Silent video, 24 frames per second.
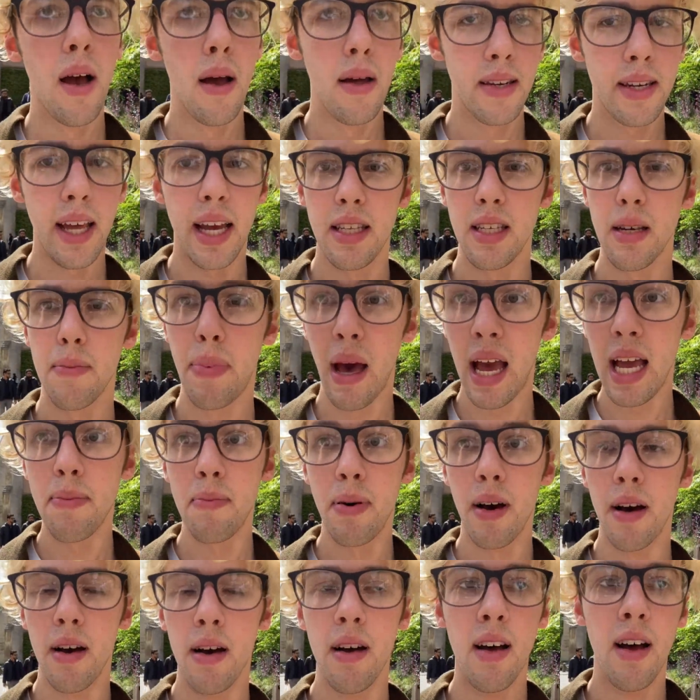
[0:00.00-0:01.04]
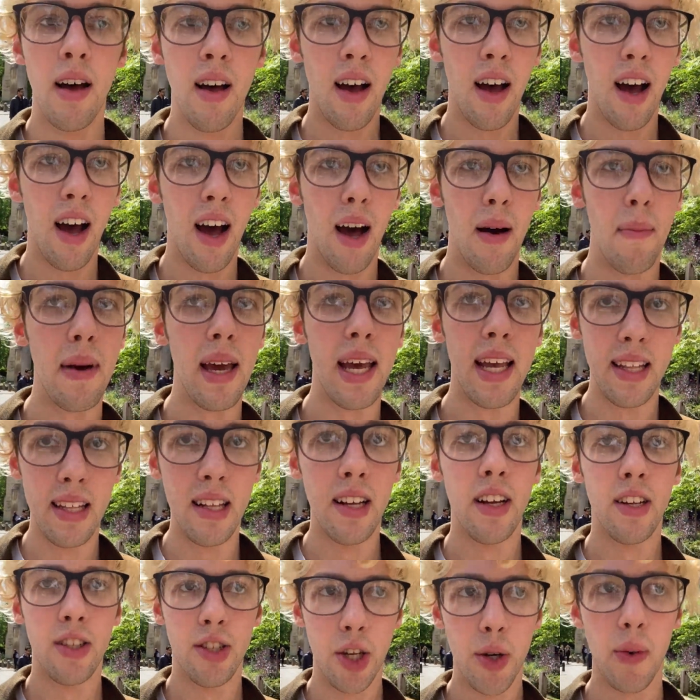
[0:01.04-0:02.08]
data paper um, in
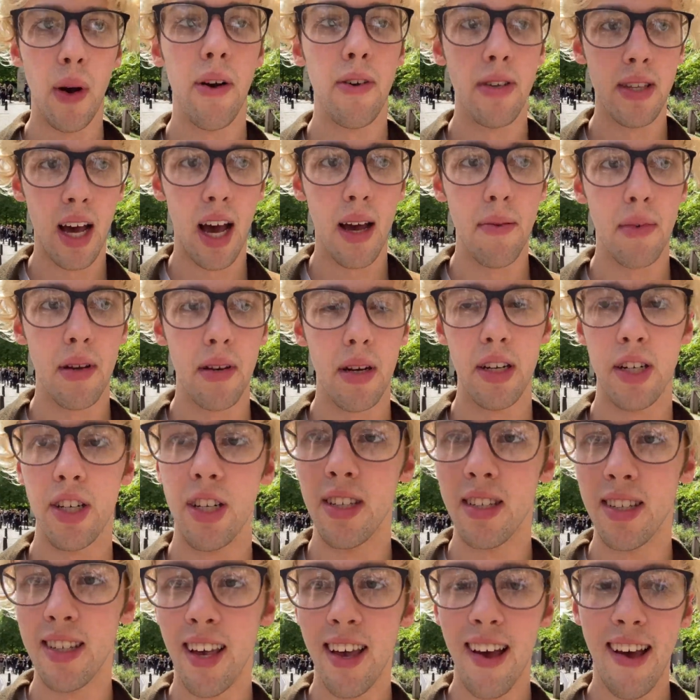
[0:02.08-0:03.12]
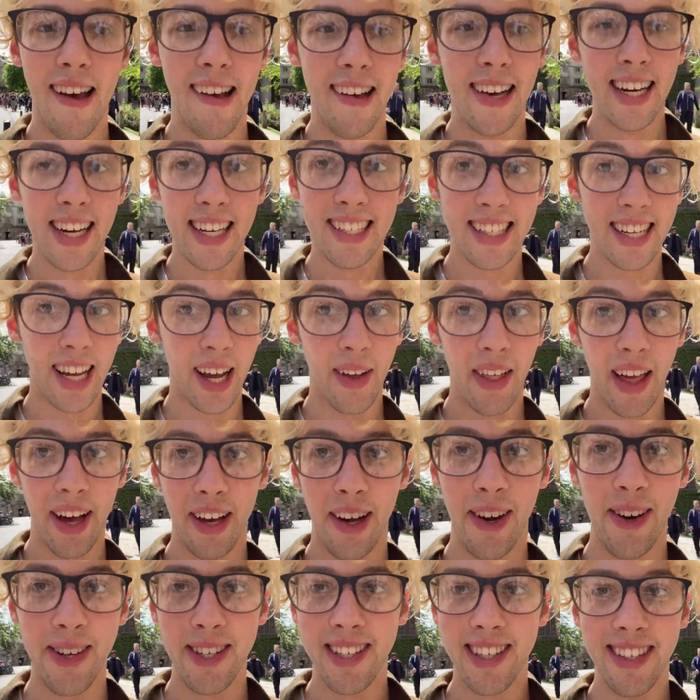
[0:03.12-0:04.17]
two hour time conditions. See how that
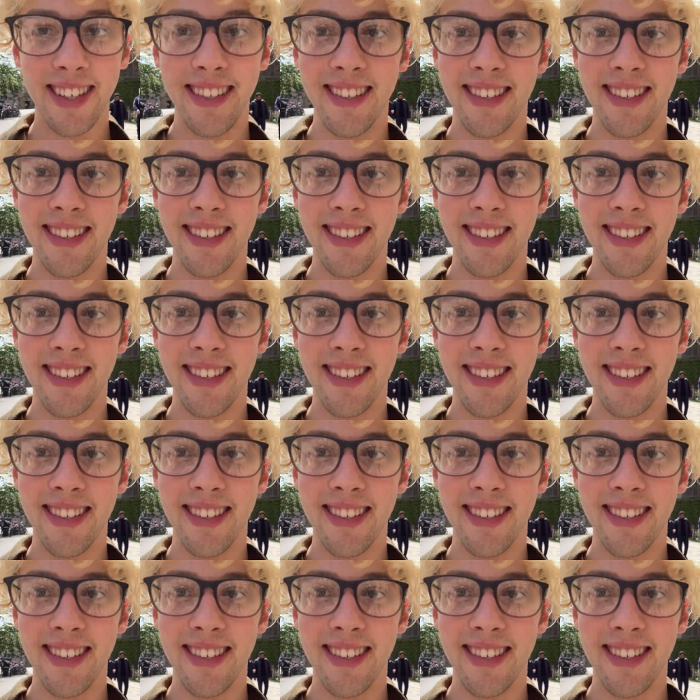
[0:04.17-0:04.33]
goes.